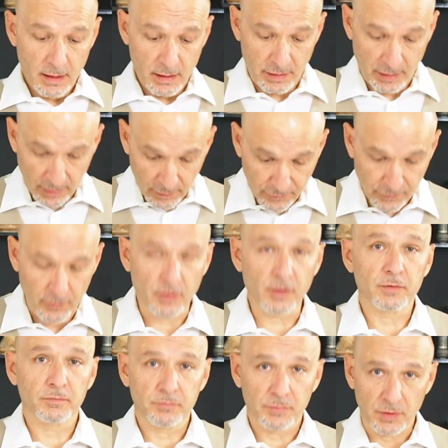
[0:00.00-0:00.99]

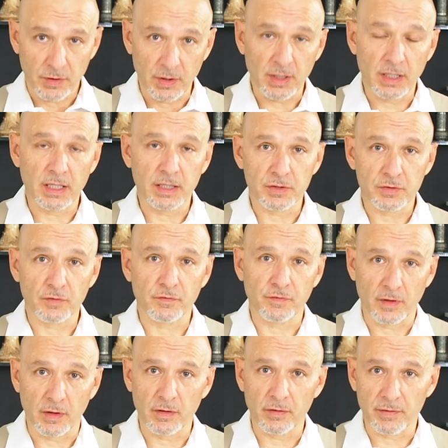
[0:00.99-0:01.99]
therefore you need to
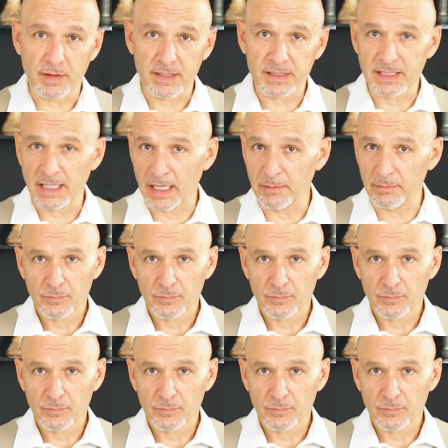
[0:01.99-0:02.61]
follow the same